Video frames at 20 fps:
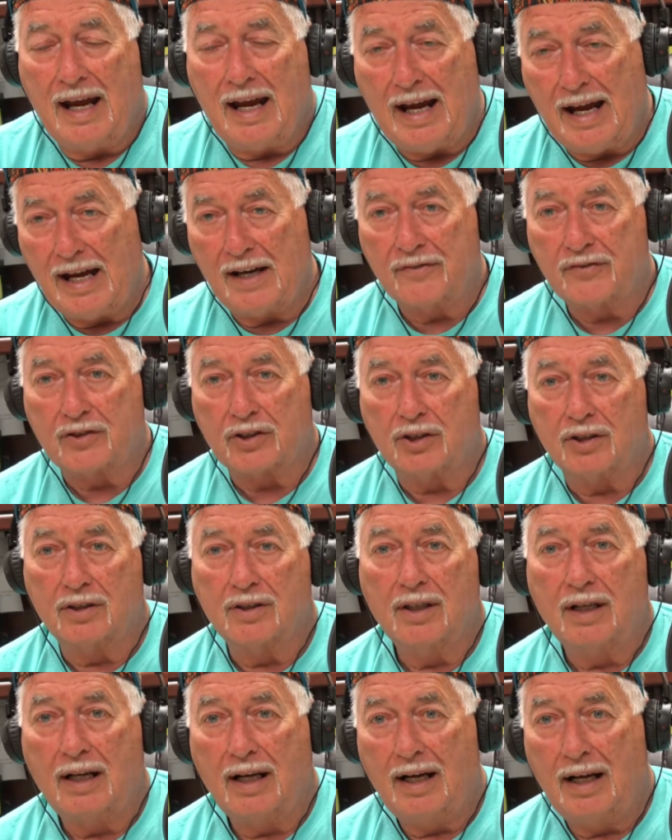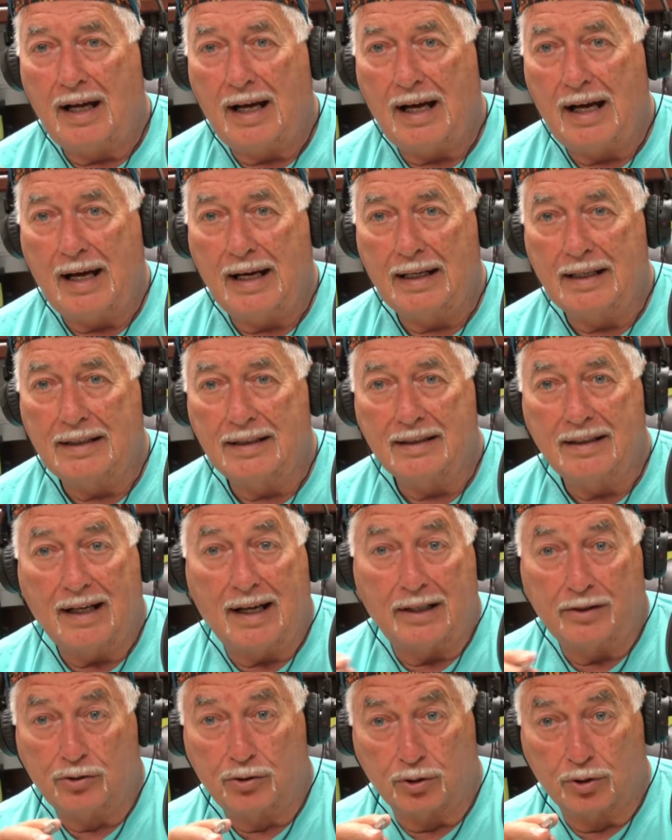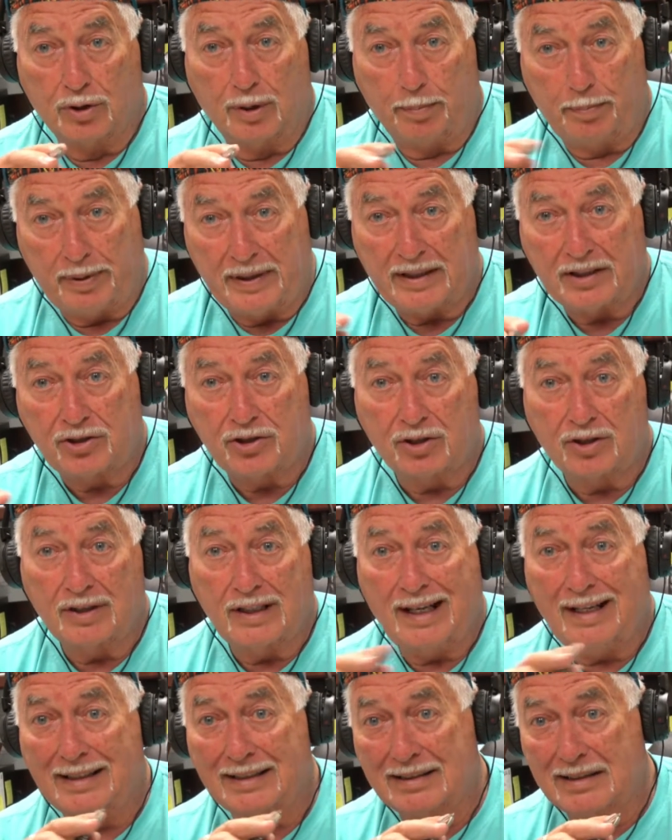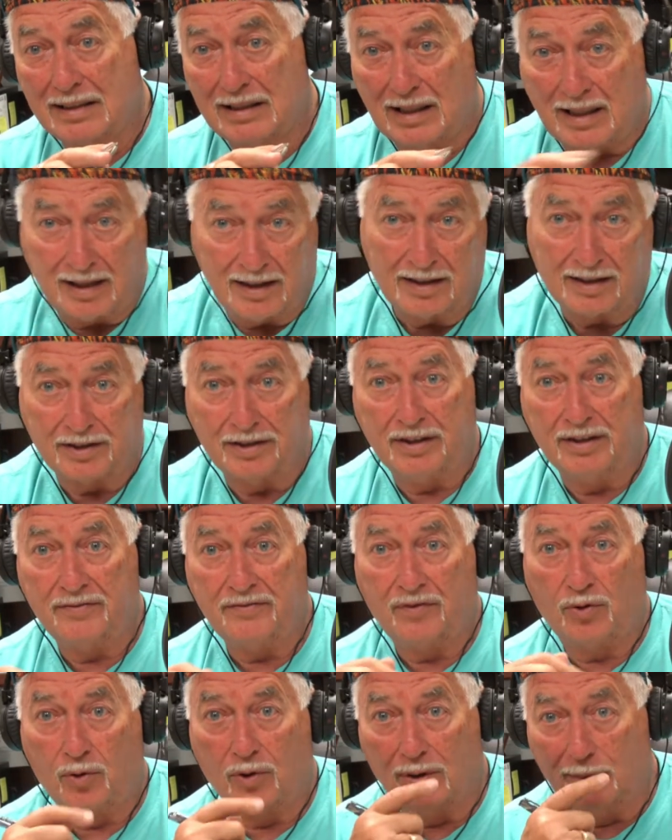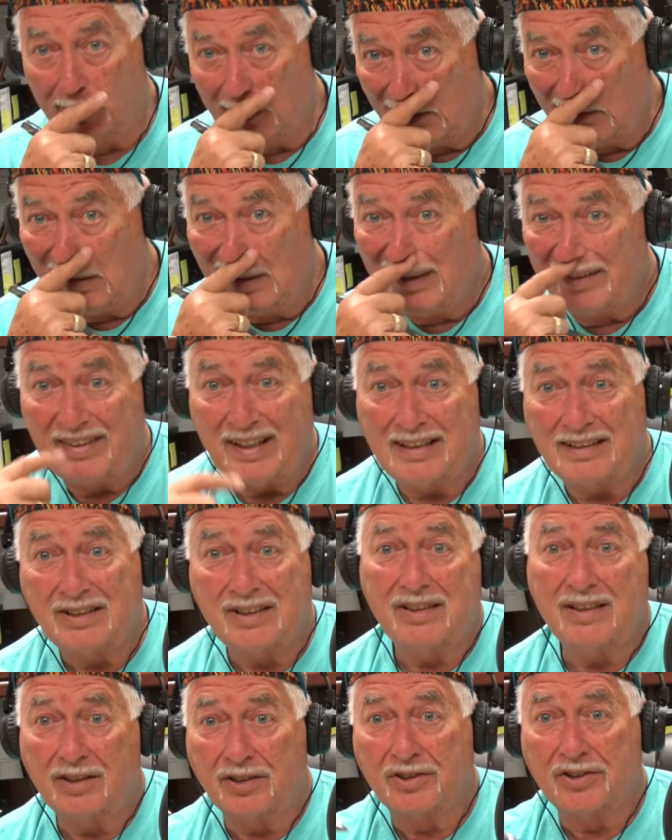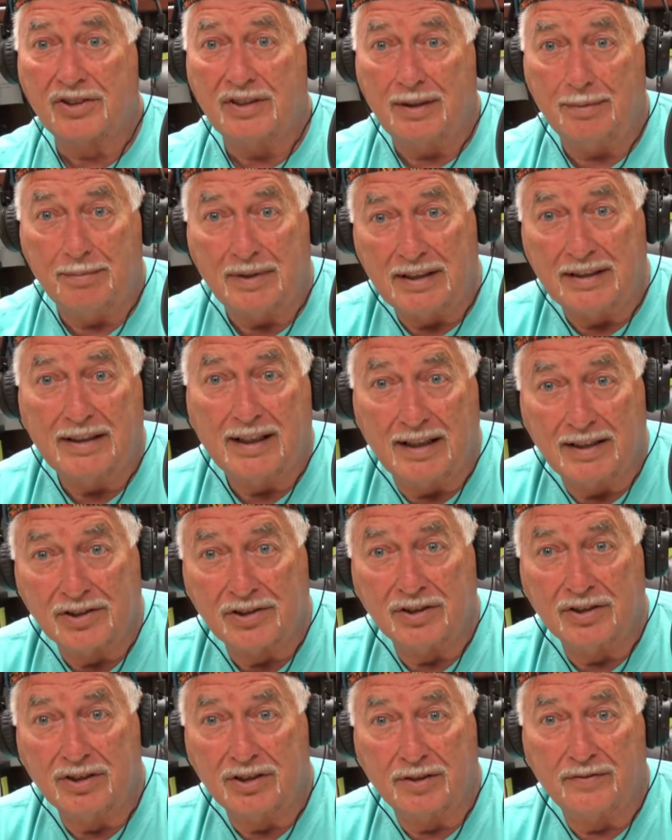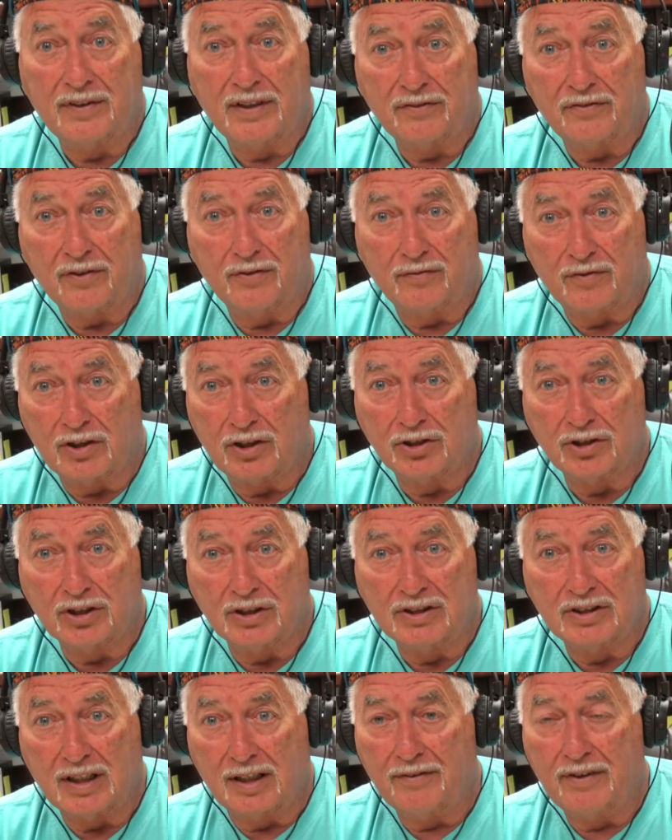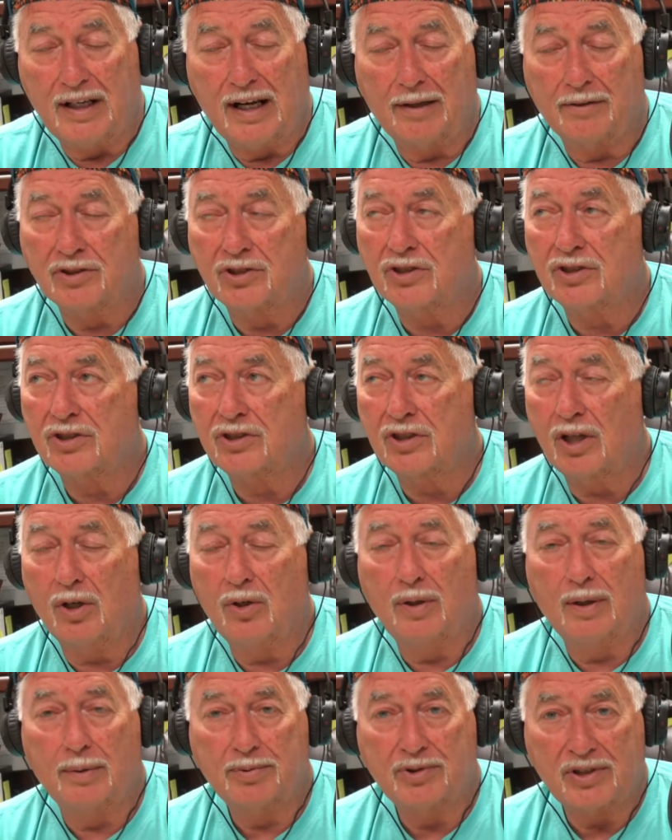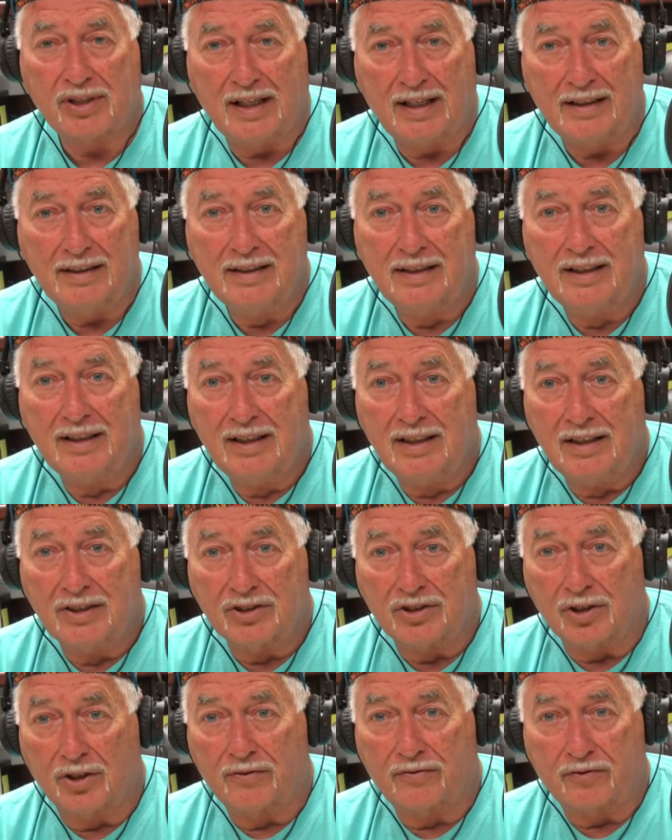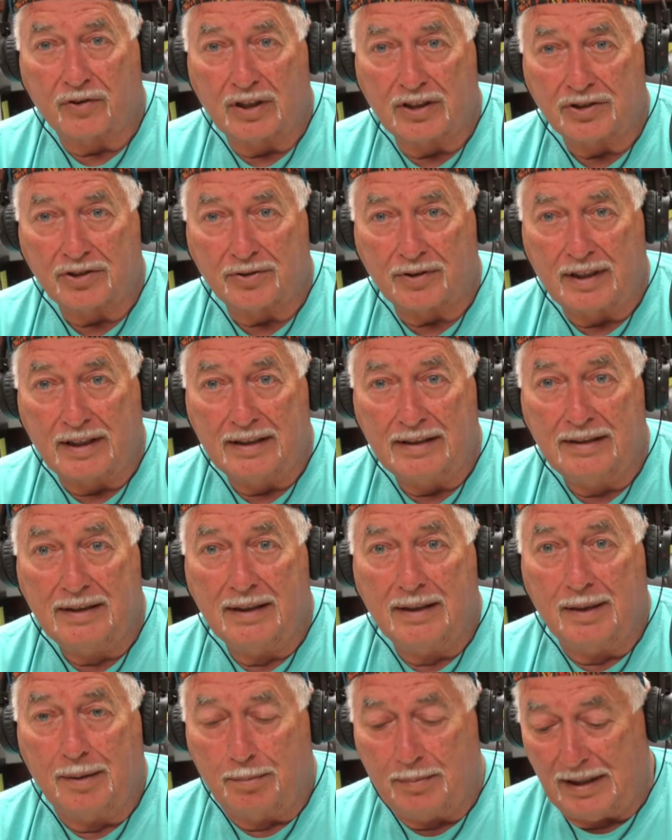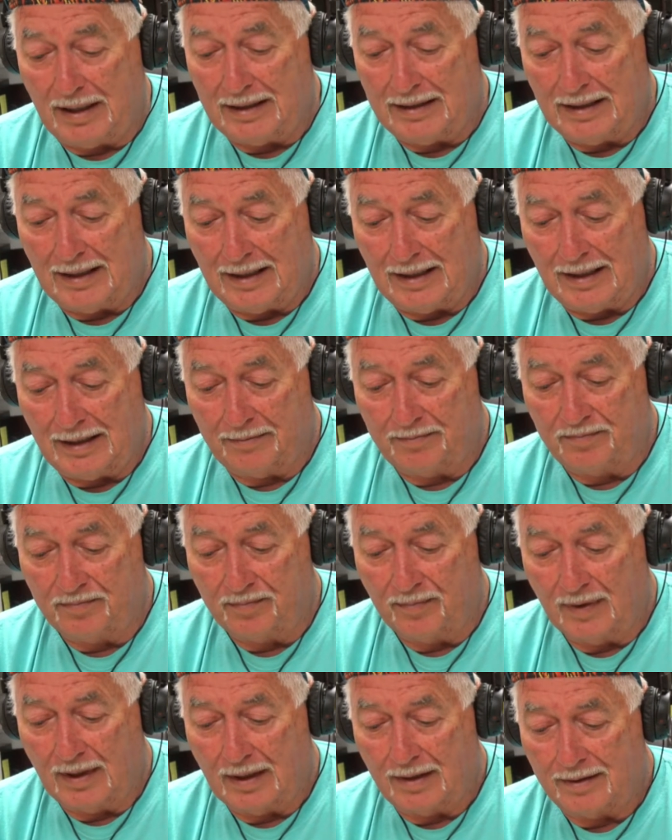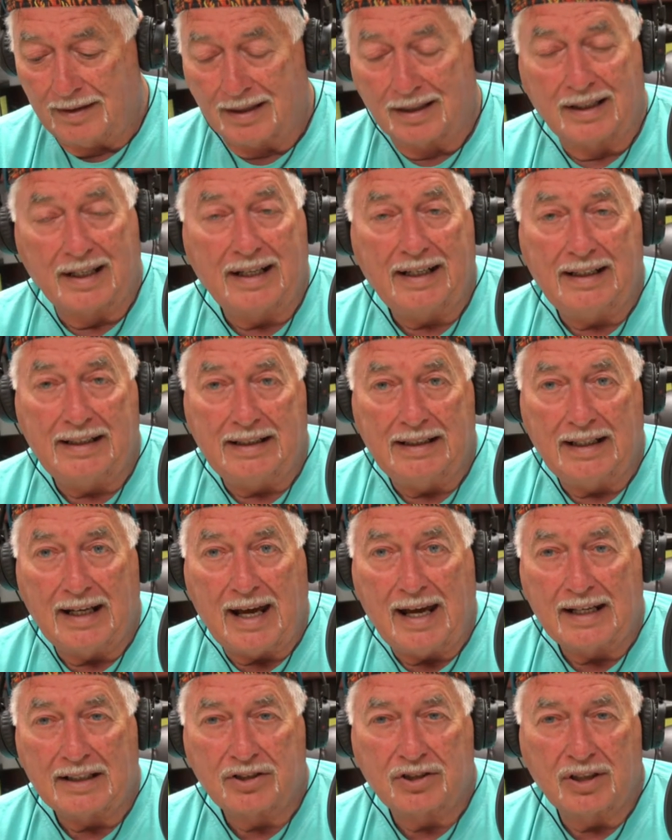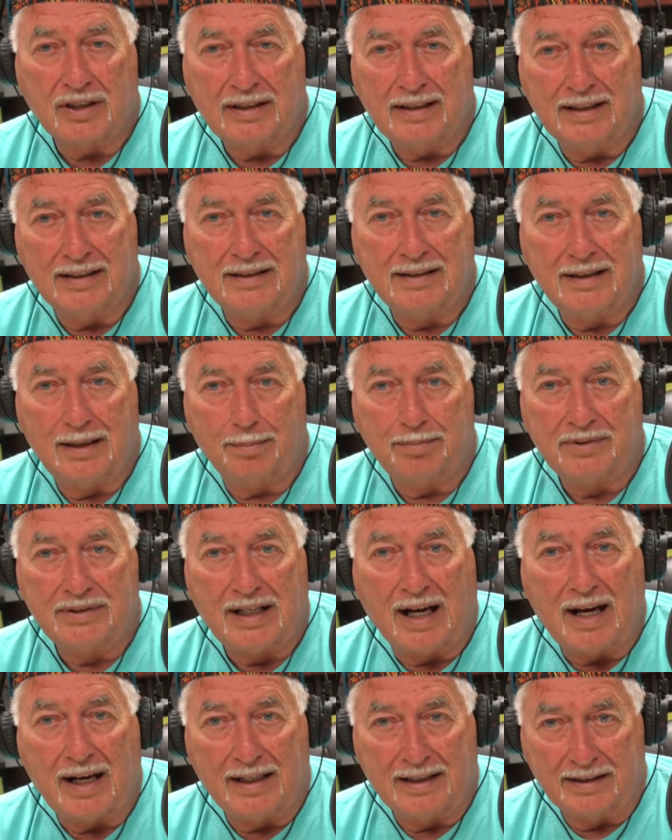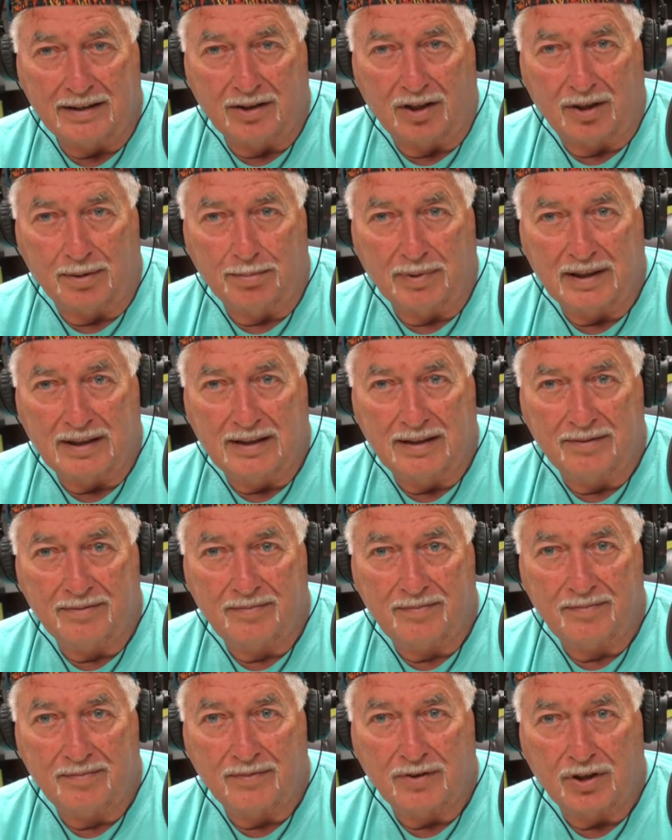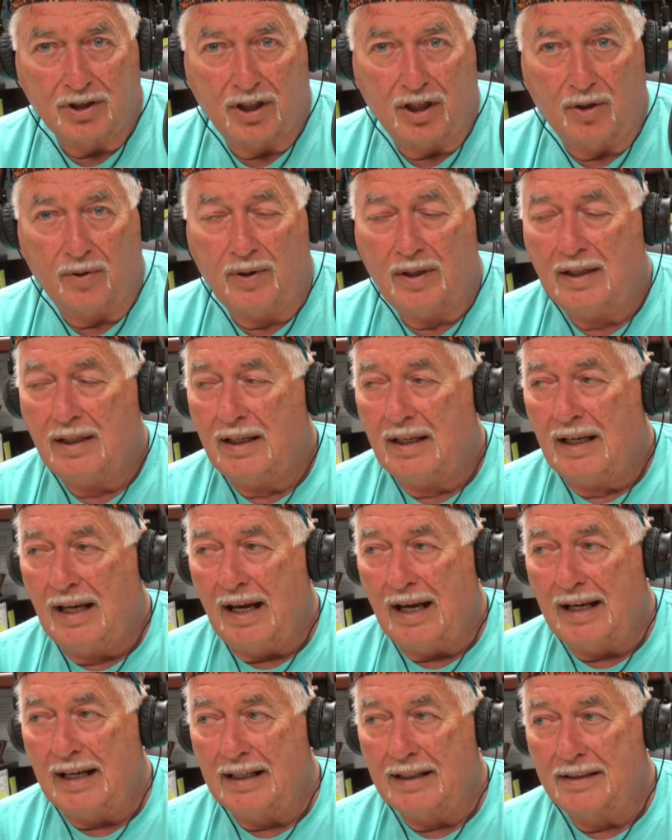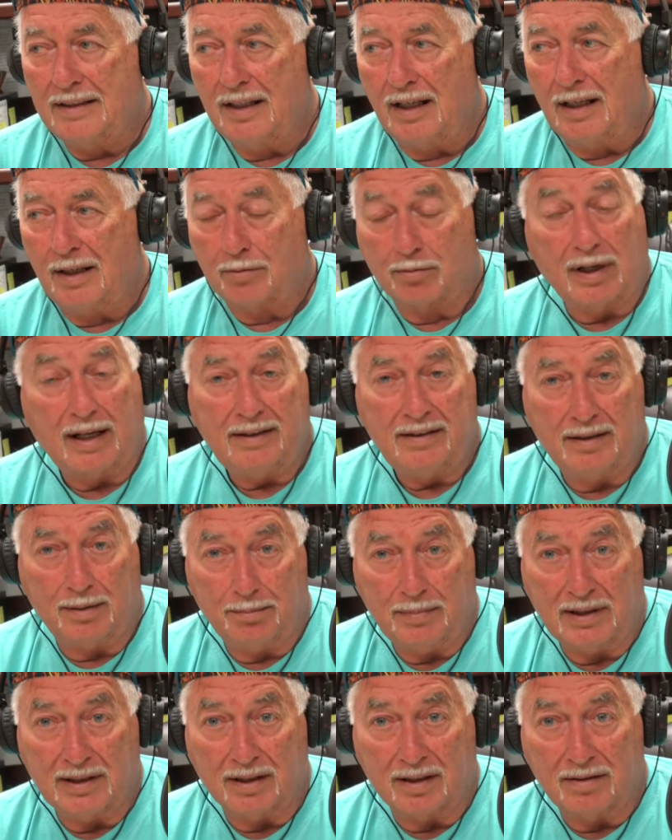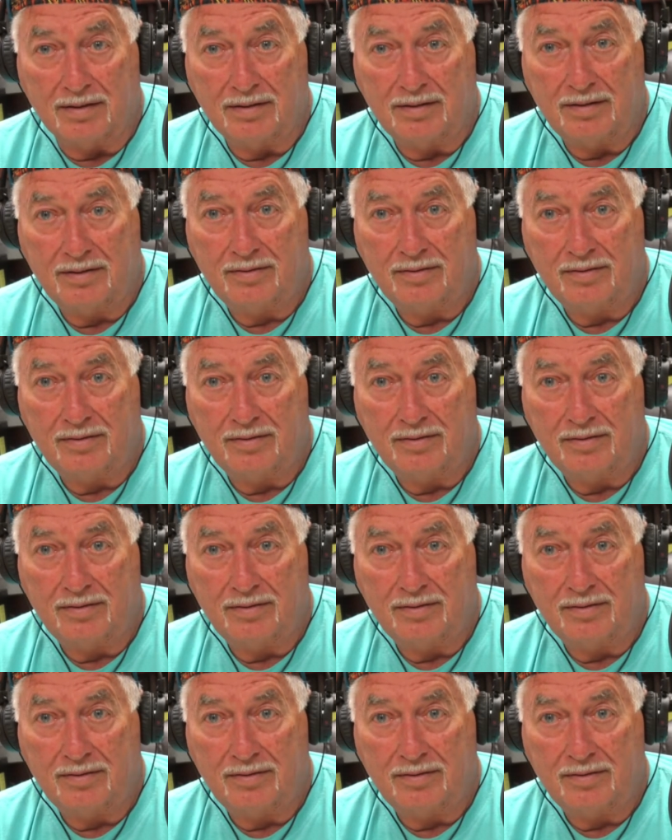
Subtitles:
After I drew a picture and colored it for them, they still sent me dozens of different versions of it. I was so upset, so frustrated. But the lady actually ended up dying on me, and right in the middle.